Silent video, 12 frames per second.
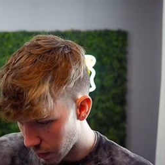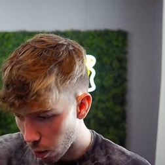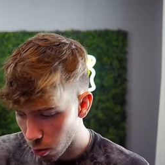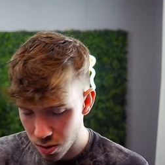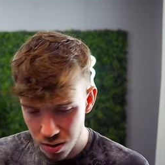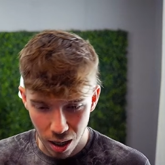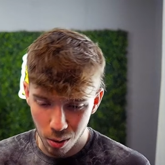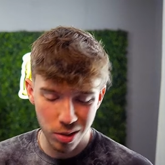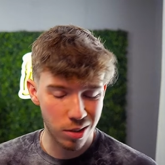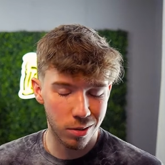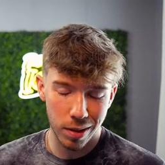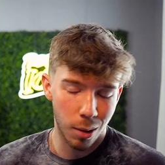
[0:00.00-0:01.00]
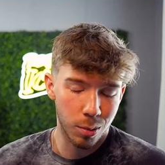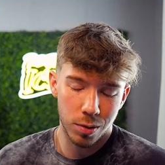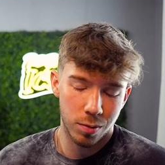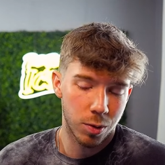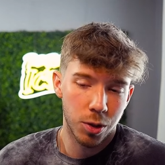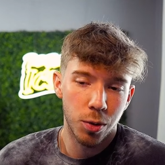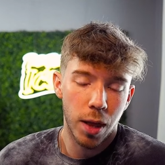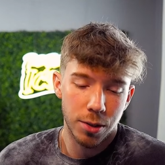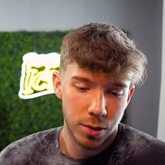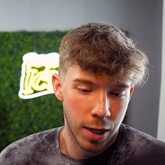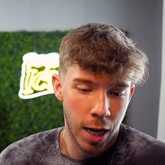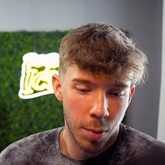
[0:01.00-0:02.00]
That was that was that was we knew that
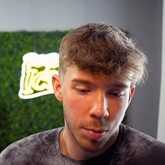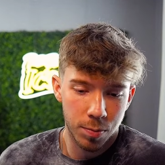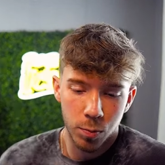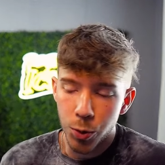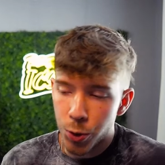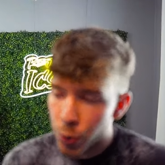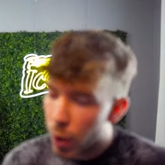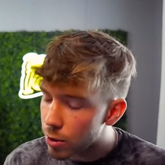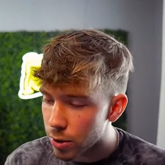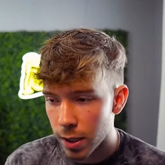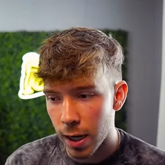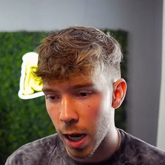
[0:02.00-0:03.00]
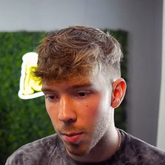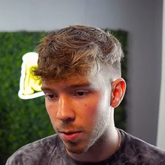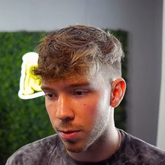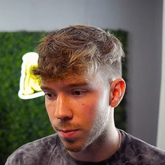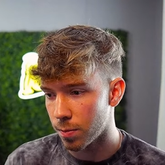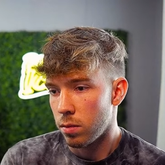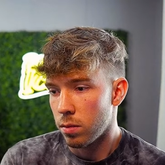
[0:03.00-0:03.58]
was gonna happen. We knew that was gonna happen.